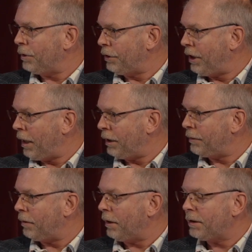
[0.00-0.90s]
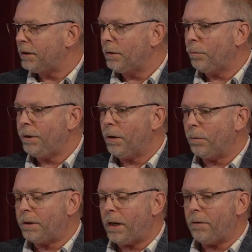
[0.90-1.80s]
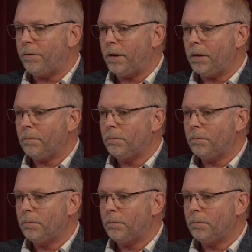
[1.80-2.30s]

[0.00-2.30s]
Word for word: was a challenge for us. We don't have uh,